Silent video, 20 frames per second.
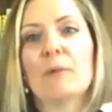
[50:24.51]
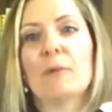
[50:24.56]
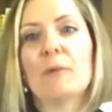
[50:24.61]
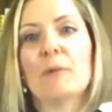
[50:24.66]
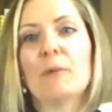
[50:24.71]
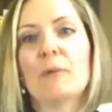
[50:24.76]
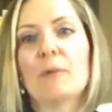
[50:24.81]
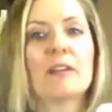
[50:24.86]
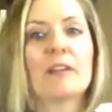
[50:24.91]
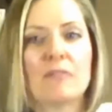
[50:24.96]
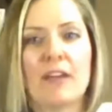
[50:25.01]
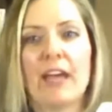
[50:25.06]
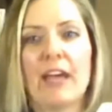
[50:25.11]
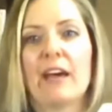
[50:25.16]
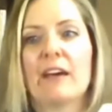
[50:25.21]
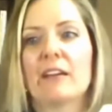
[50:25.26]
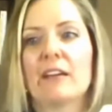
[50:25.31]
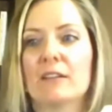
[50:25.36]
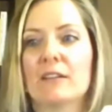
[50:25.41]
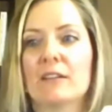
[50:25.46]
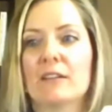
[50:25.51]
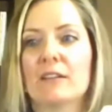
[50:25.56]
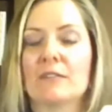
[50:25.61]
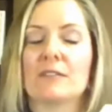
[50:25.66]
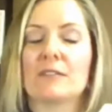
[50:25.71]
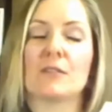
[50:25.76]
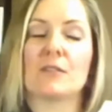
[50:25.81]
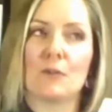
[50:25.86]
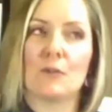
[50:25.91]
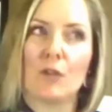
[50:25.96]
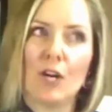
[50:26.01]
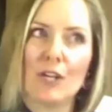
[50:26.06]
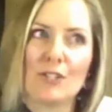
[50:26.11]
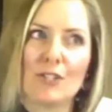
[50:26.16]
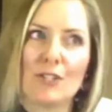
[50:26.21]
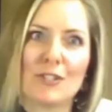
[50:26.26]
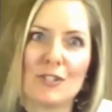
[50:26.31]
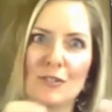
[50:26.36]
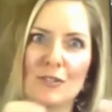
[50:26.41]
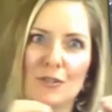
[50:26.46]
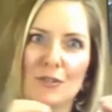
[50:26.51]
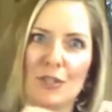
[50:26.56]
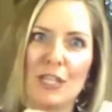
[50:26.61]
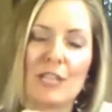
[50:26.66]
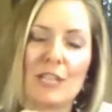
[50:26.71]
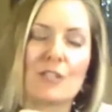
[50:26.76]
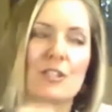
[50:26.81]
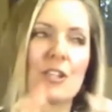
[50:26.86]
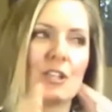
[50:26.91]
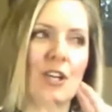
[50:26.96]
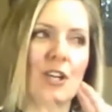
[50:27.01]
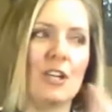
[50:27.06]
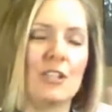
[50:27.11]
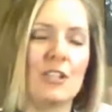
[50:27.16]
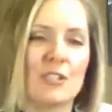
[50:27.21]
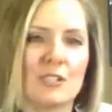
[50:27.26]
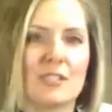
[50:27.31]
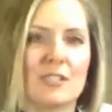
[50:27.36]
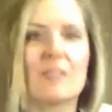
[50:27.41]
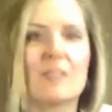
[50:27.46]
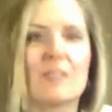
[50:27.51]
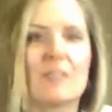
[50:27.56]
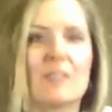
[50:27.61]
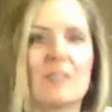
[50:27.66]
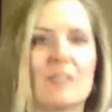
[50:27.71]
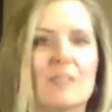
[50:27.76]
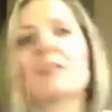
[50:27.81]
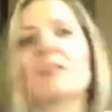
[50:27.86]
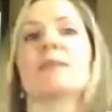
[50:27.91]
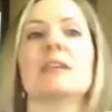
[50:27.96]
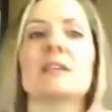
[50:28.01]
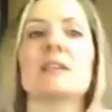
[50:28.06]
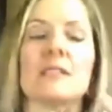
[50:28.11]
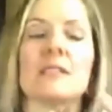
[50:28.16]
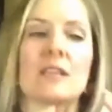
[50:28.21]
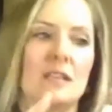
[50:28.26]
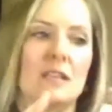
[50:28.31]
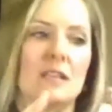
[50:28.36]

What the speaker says: I'm a big fan of, so conscious creation, conscious living means